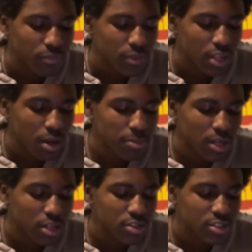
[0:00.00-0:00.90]
Y'all be
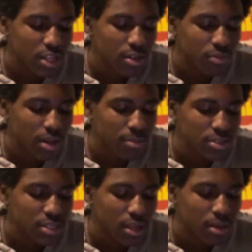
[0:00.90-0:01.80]
understanding what I be
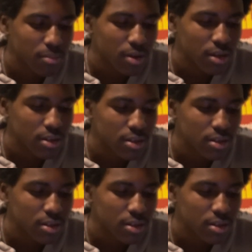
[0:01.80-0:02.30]
saying, bruh.